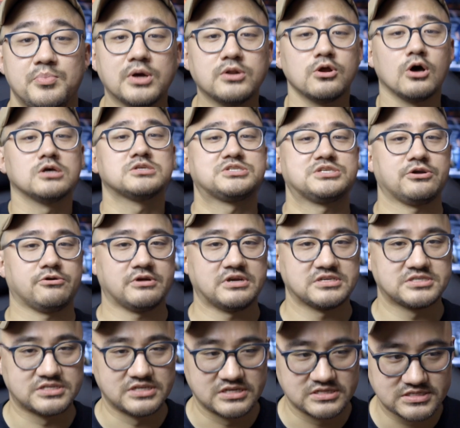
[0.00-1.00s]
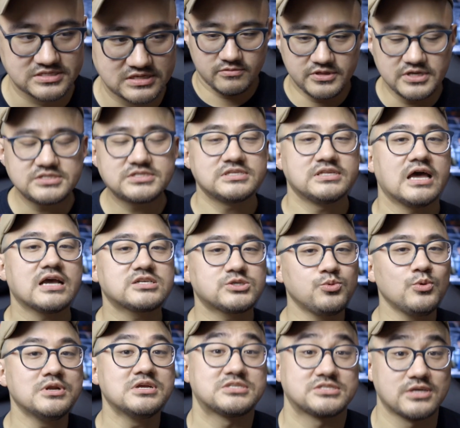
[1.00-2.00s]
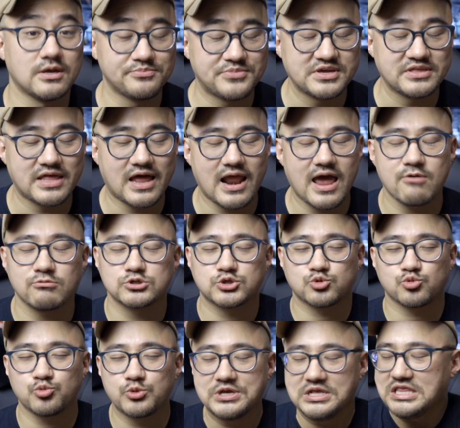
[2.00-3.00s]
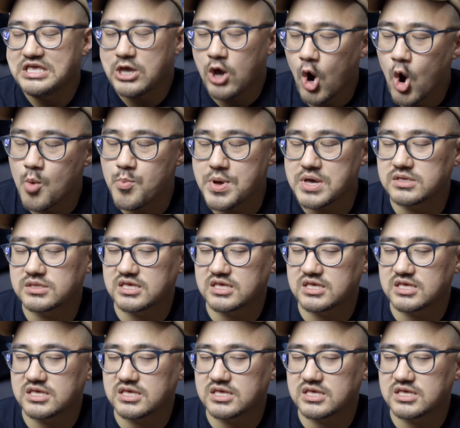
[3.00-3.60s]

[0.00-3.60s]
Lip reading: But in all seriousness, this next one is something that I was really hoping